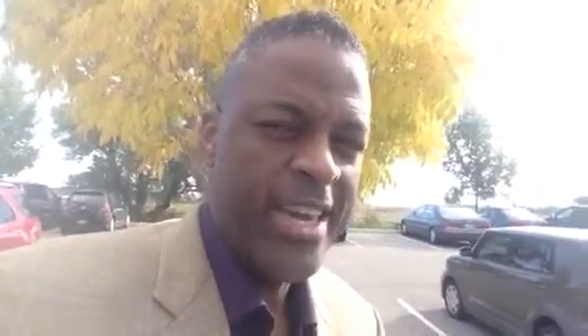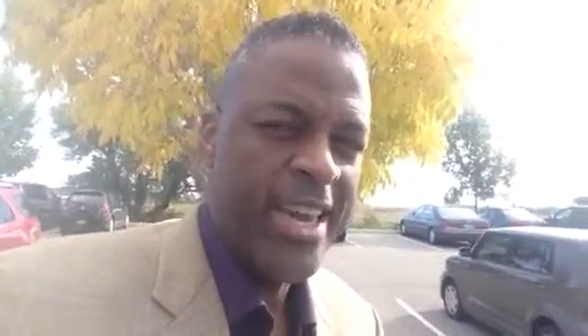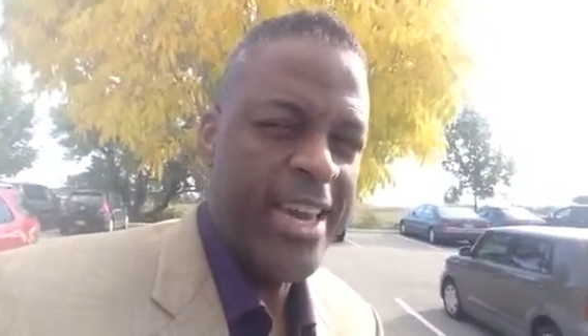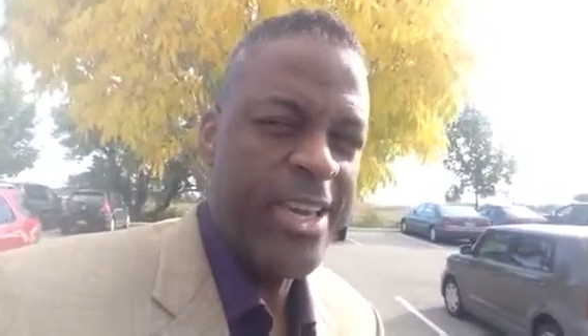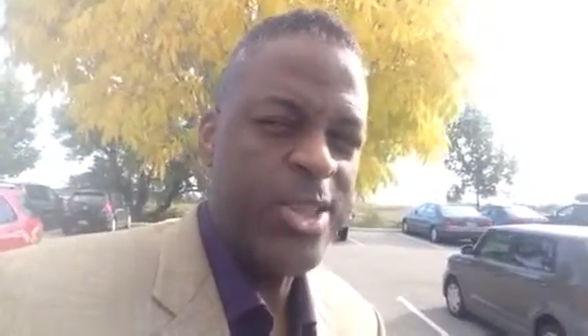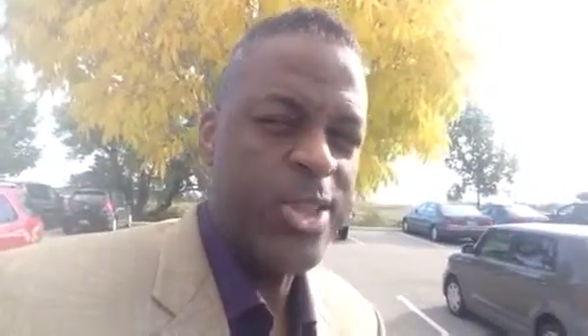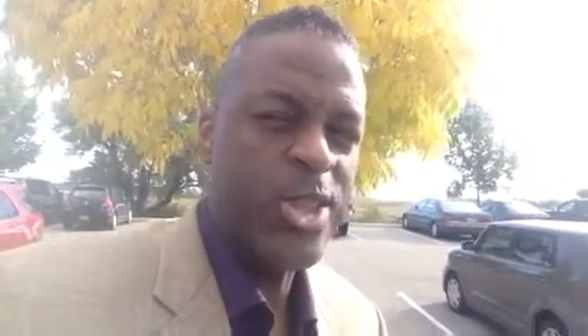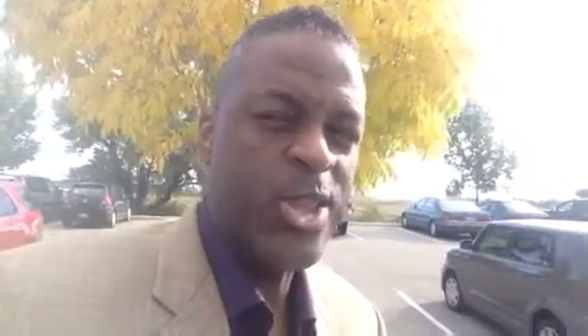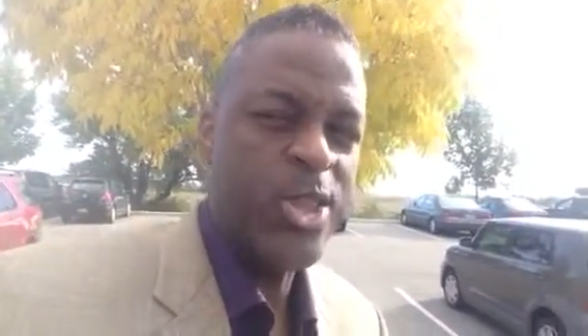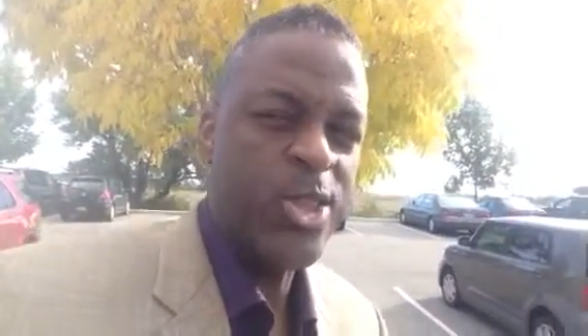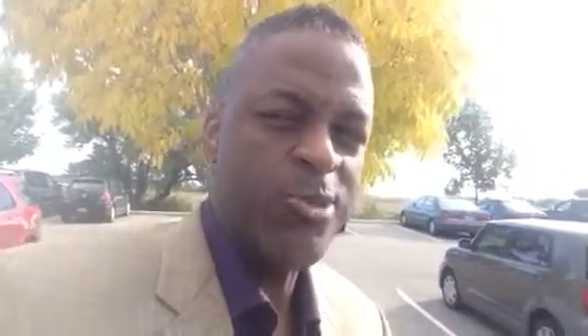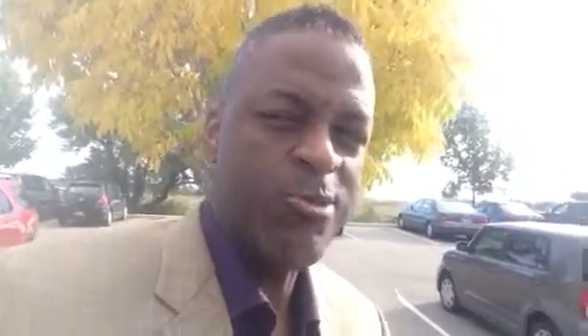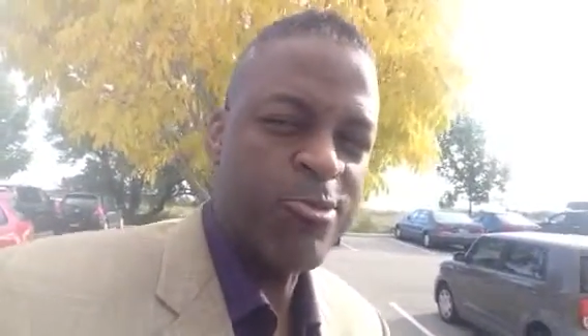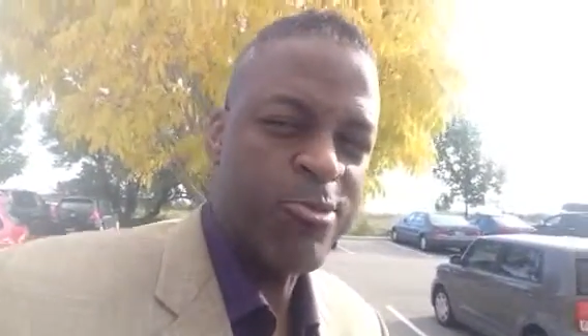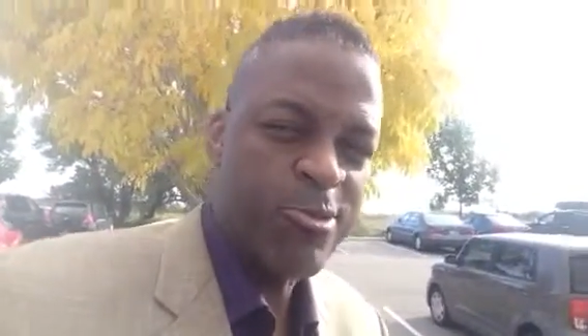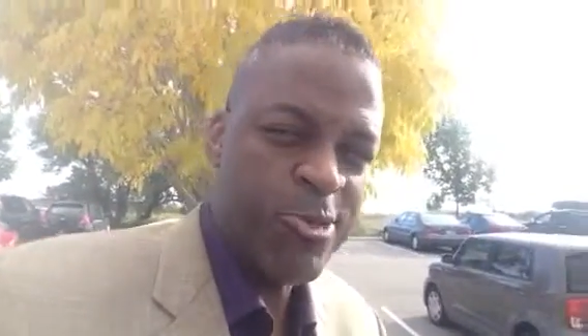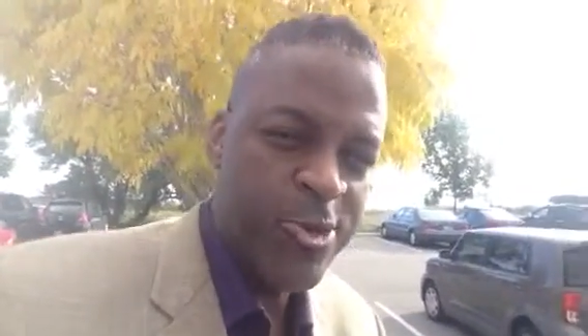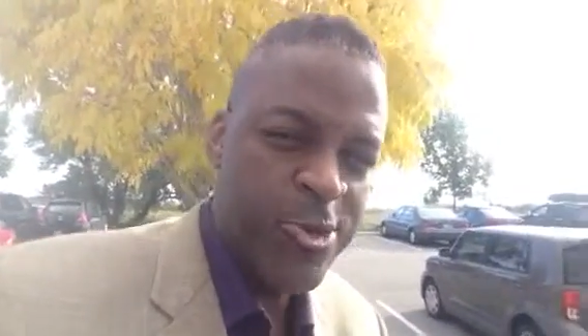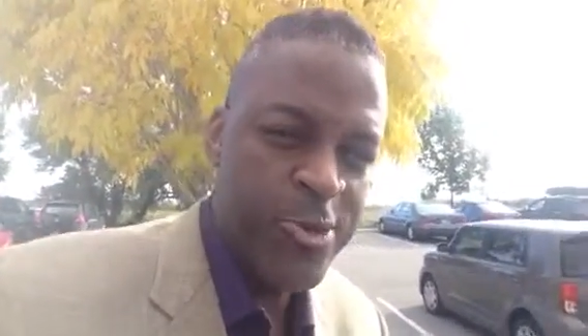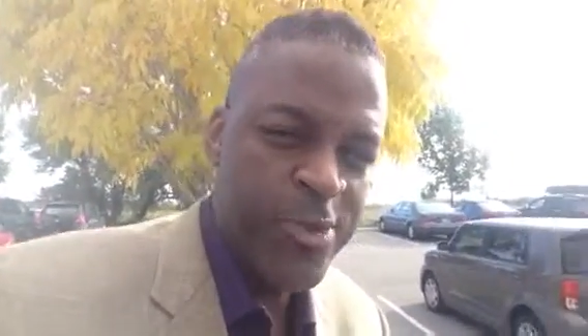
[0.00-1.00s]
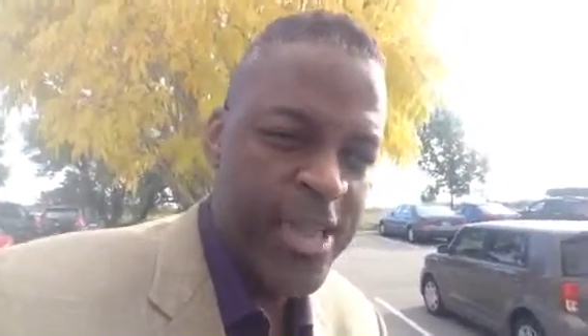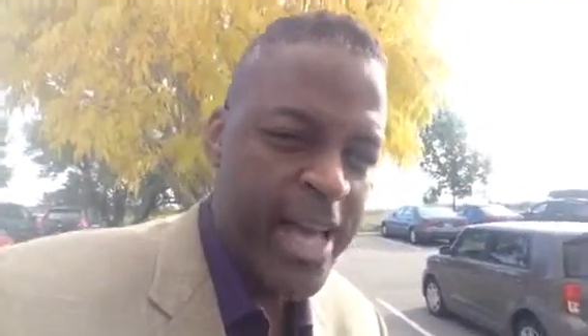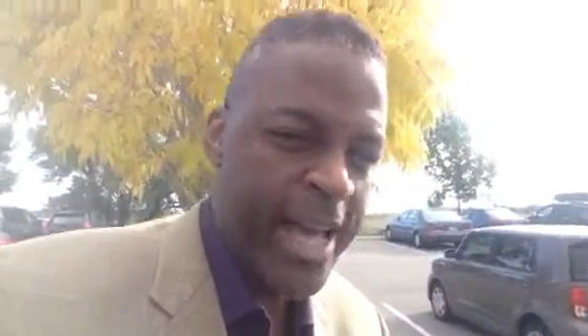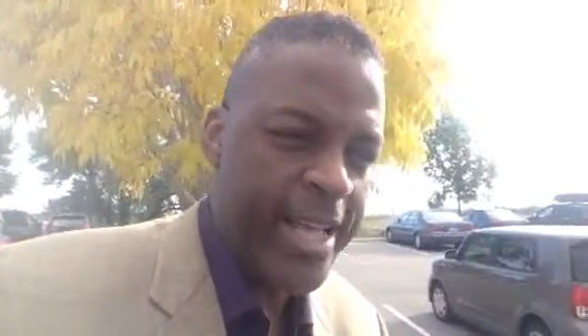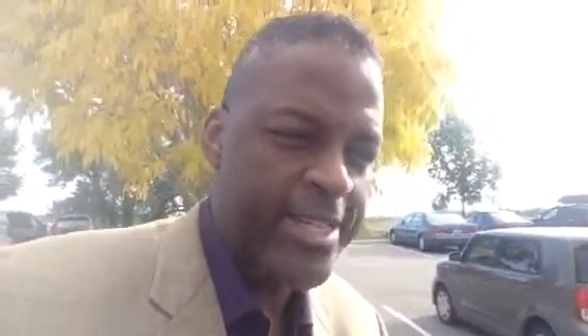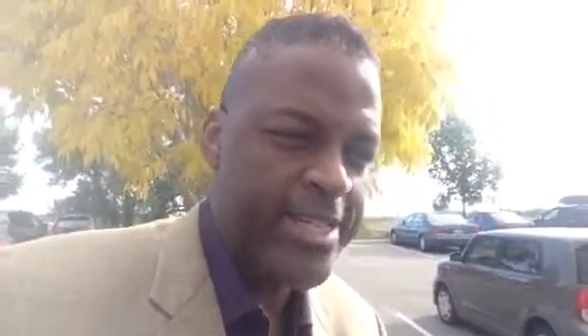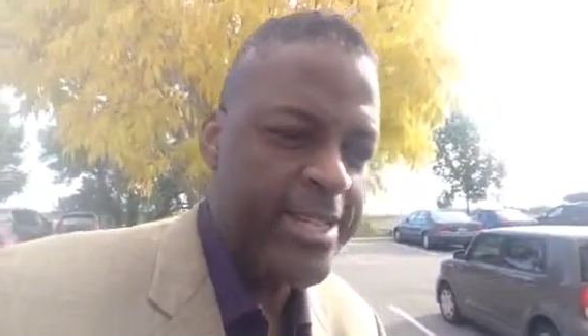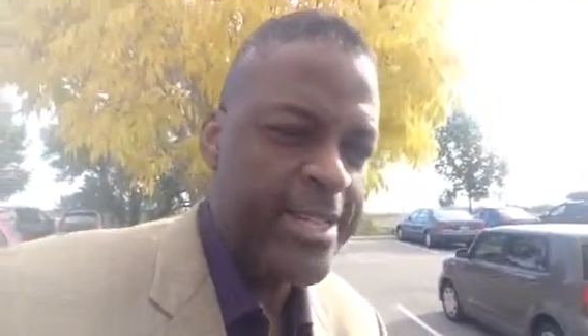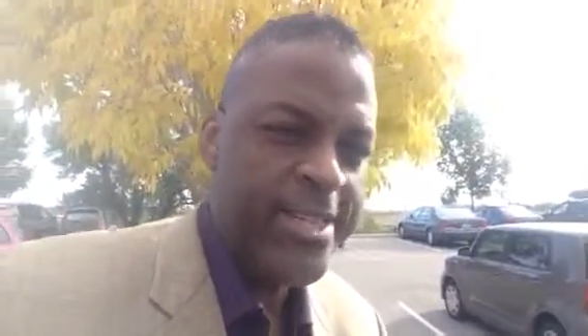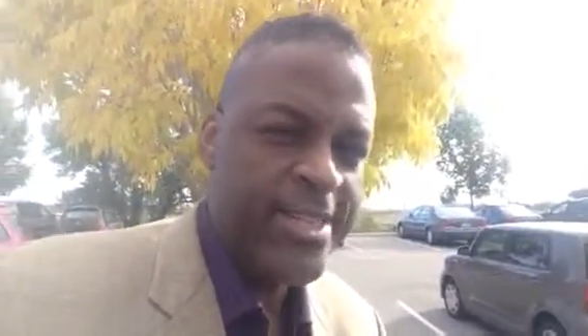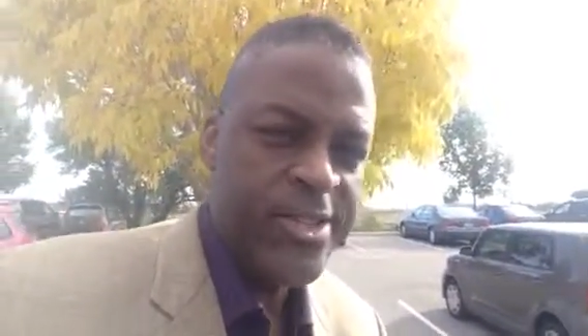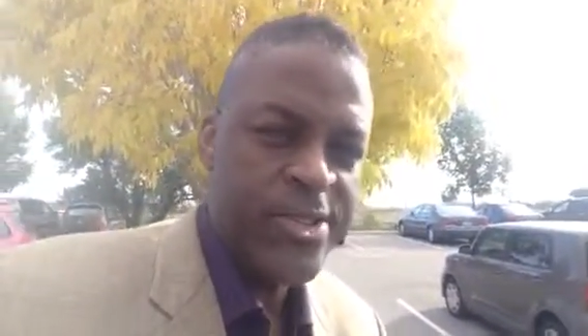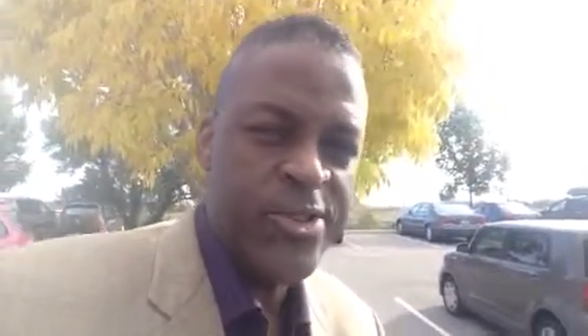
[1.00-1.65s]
and through that